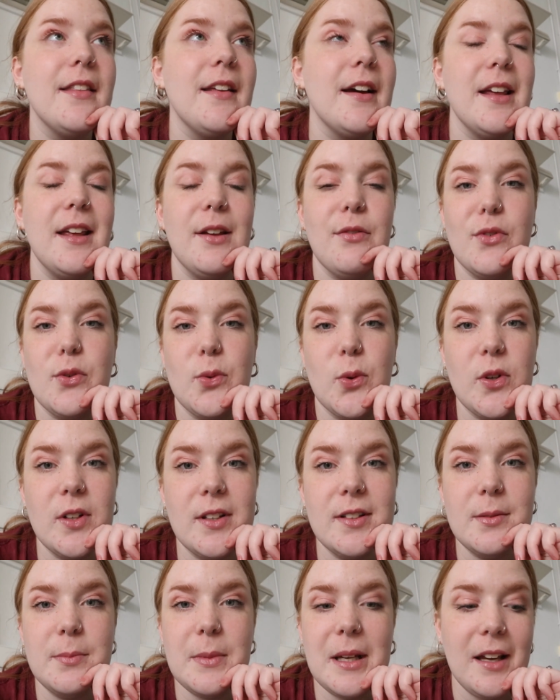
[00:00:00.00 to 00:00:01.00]
Thank you for
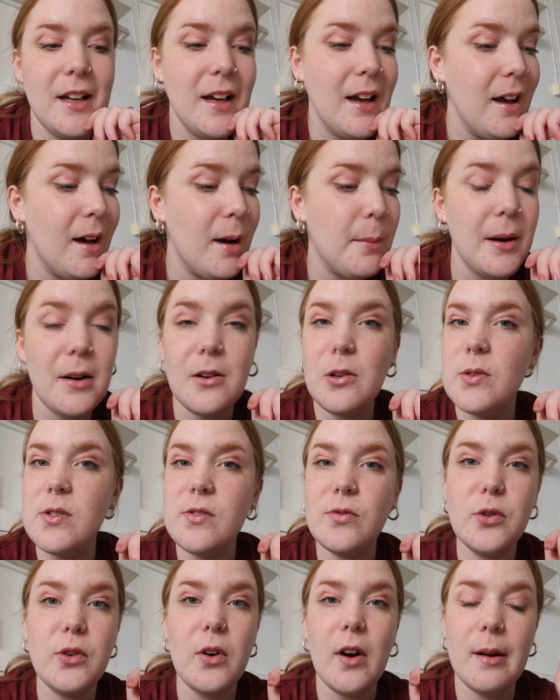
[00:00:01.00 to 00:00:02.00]
talking to me about
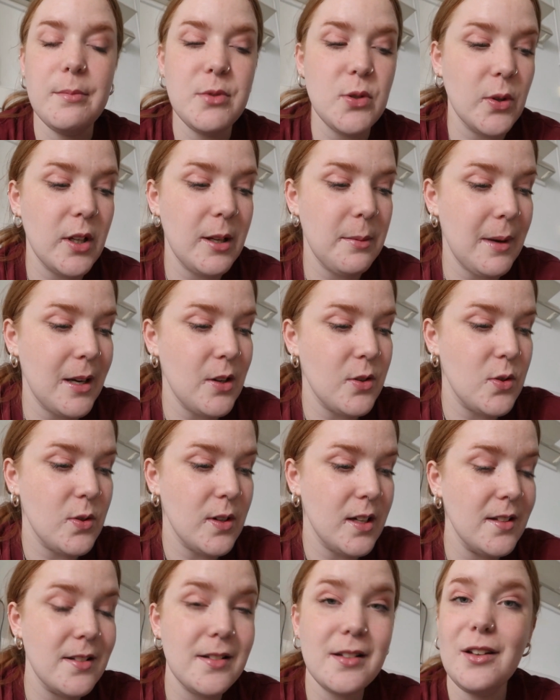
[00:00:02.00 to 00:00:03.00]
lots of crime
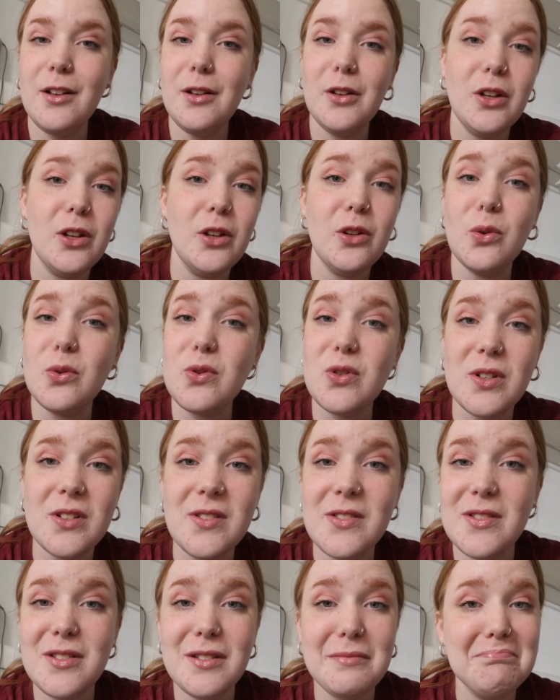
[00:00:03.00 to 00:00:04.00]
documentaries. You're
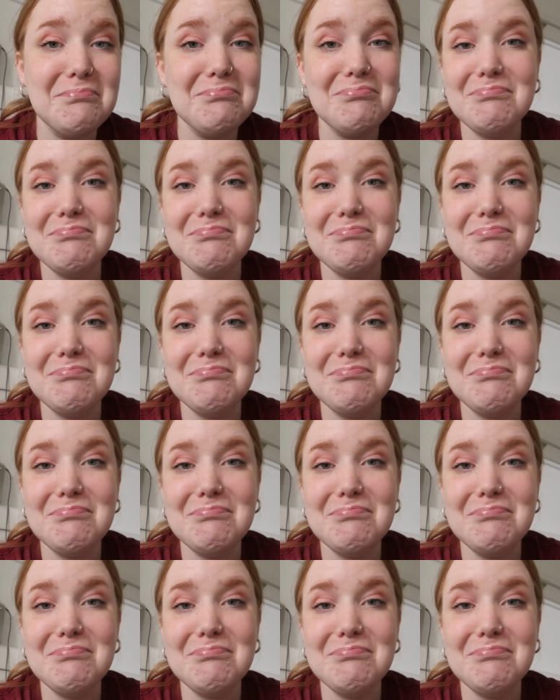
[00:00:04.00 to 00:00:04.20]
just